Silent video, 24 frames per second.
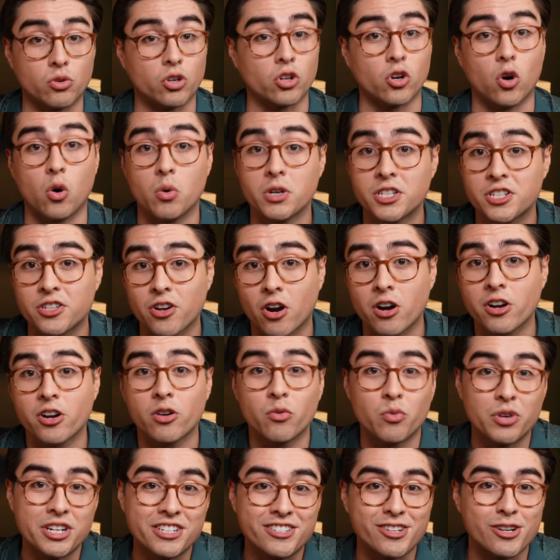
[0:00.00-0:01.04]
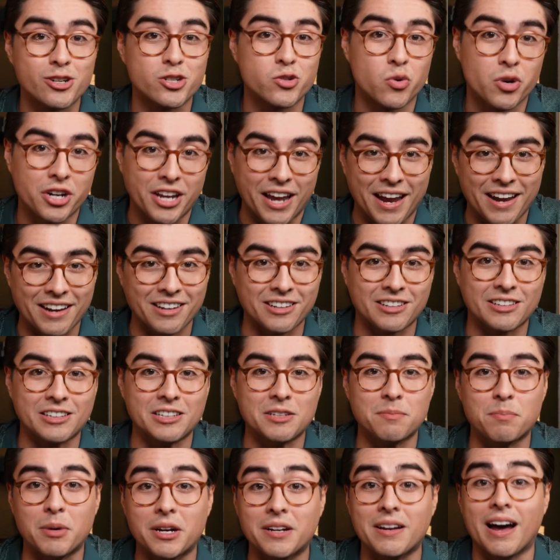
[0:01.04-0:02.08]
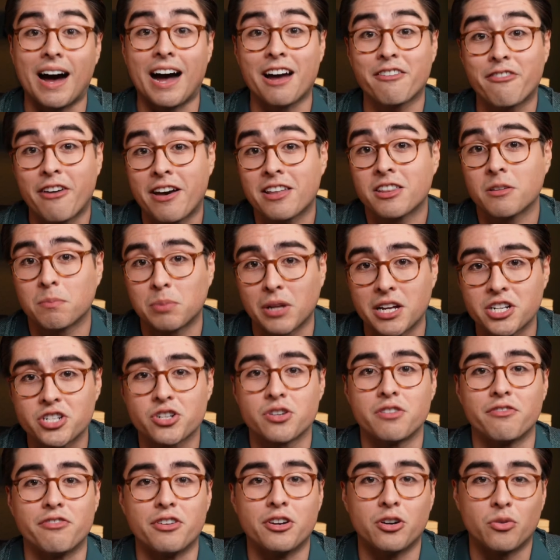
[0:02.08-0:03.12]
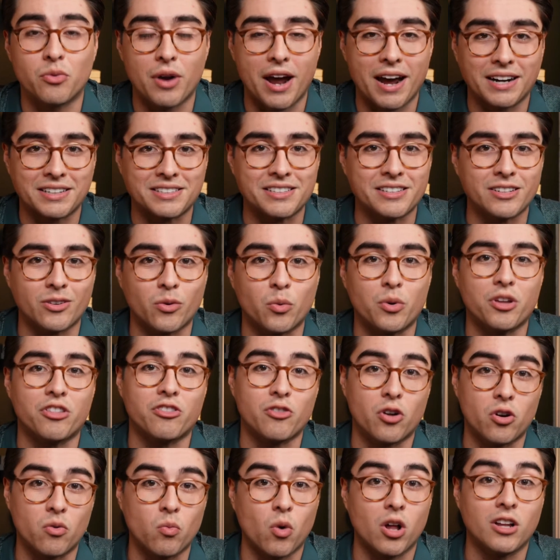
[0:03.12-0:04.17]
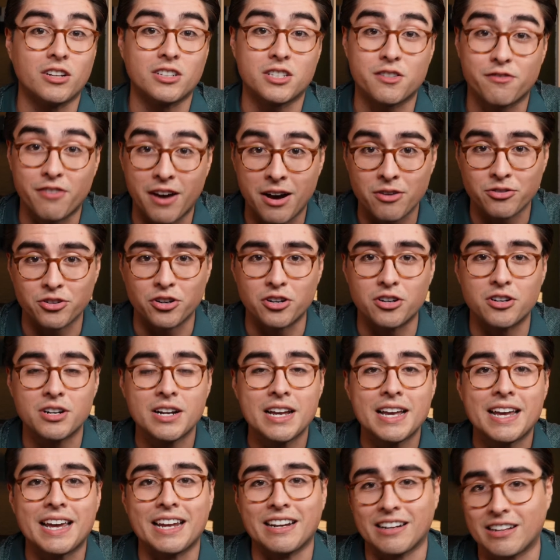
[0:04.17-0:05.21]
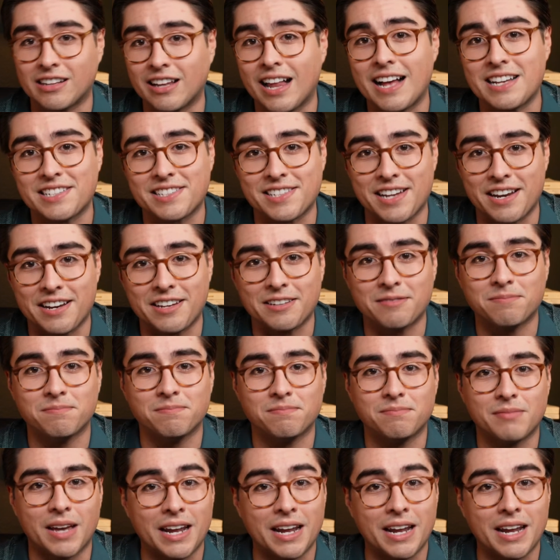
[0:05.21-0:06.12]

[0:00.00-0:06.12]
could always start your research organically, but I've had the pleasure of interacting with NerdWallet's founder in a class setting.